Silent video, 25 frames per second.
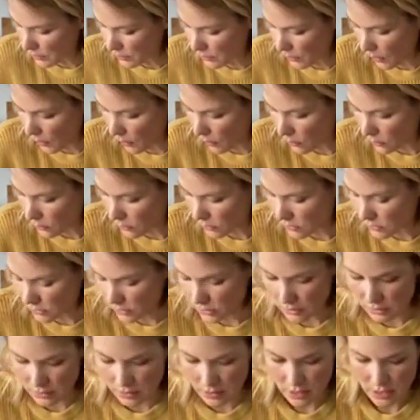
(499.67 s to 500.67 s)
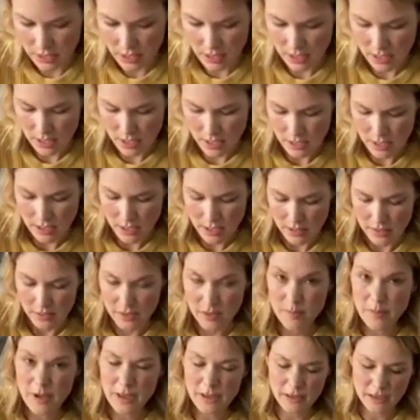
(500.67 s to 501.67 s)
rows,
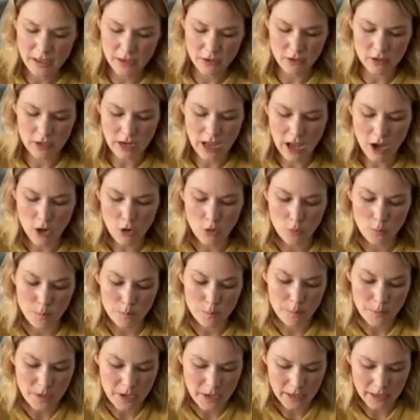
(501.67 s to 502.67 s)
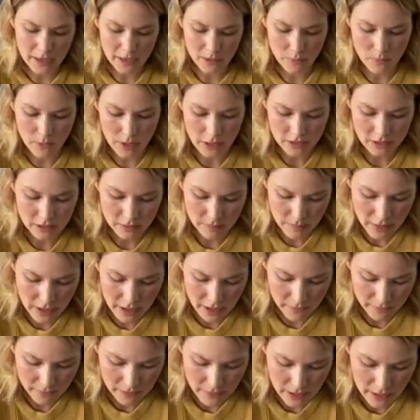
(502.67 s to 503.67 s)
depending on how big I want
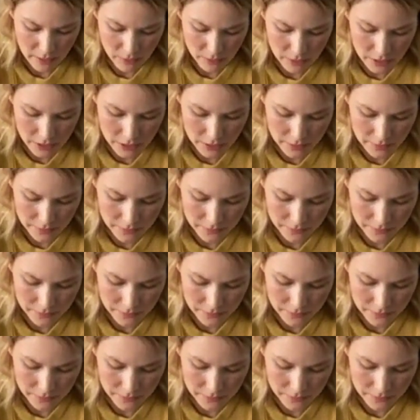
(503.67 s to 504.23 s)
my flower.